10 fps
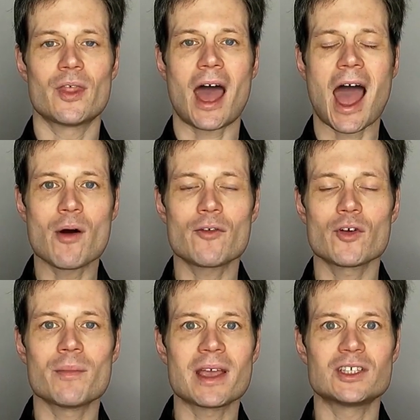however
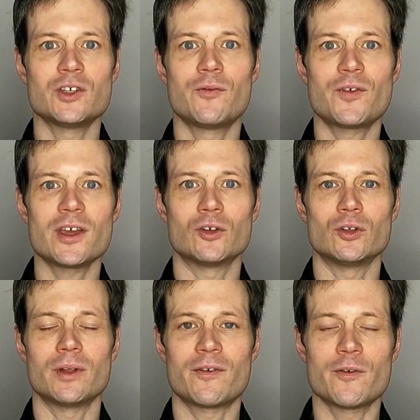it makes you
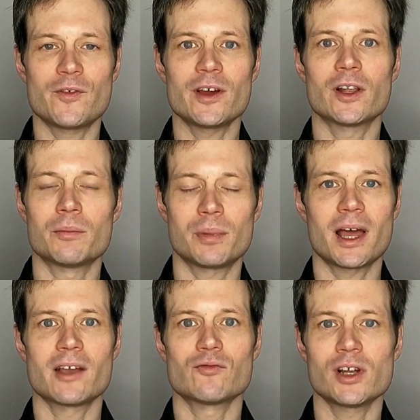feel, if you feel I'm
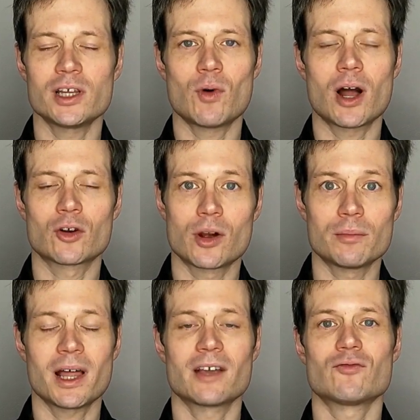playing really well or I'm
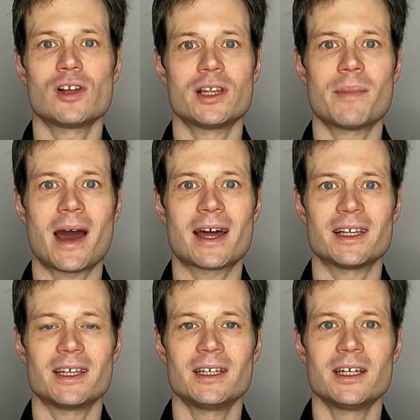playing really
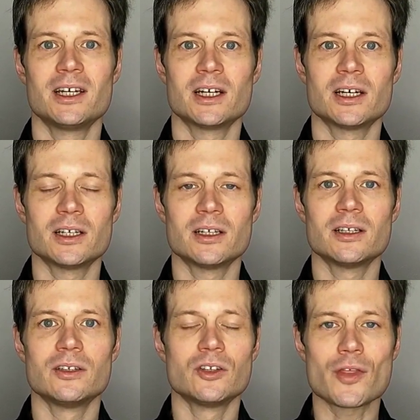badly,
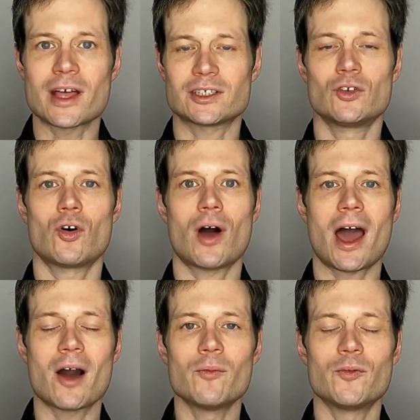no, that's not
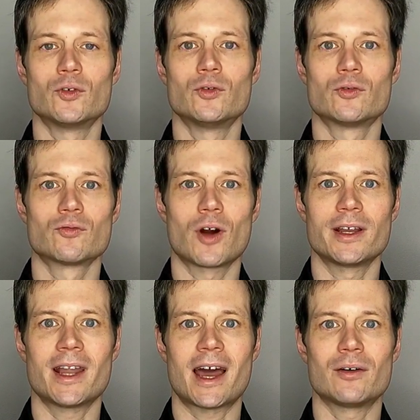helpful
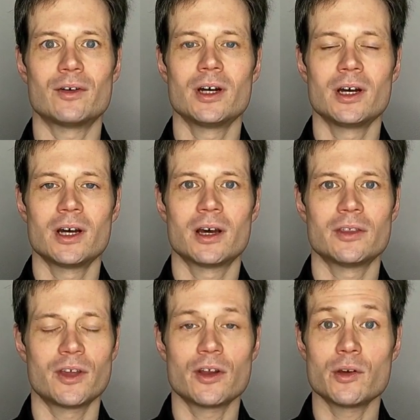right now.
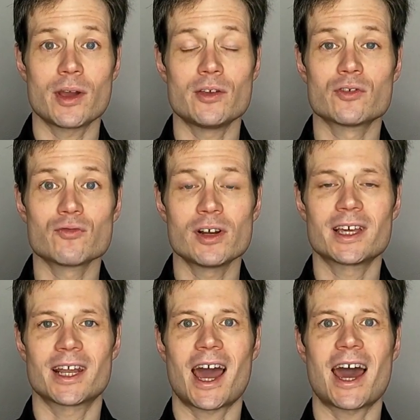The only way you can really
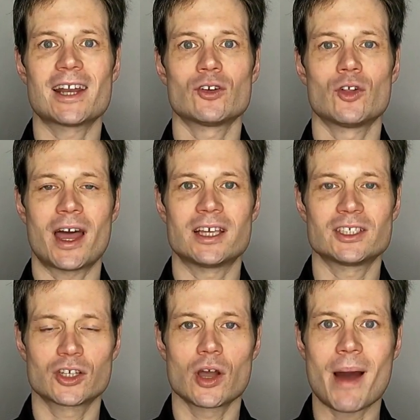get a handle on that is
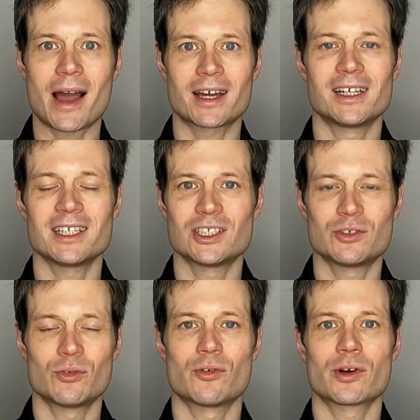to go back and listen
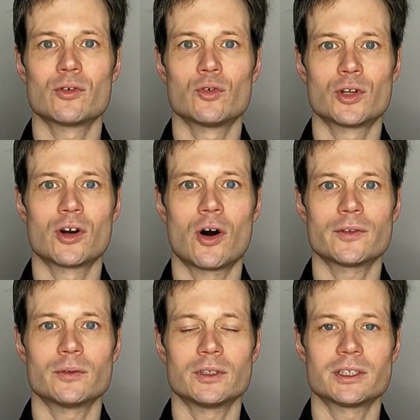to a recording
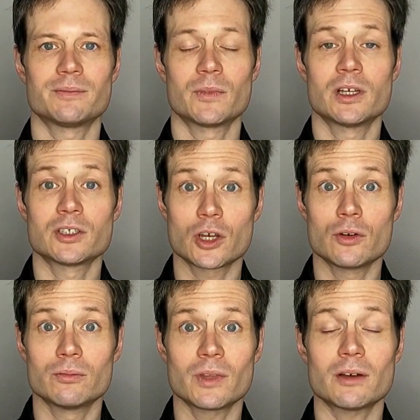afterwards.
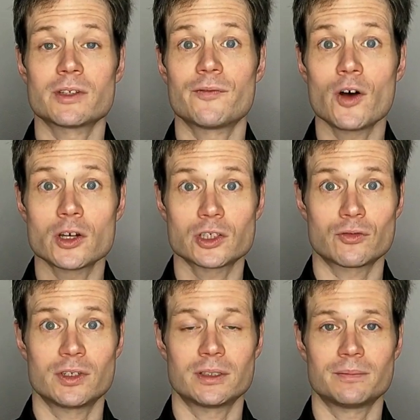So that was the first
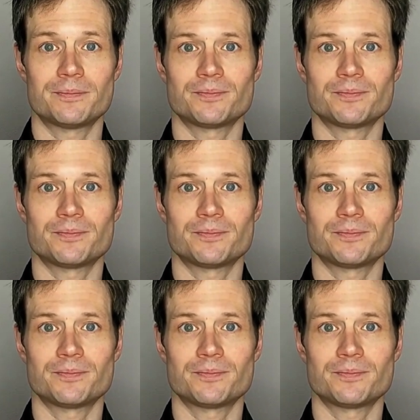reason.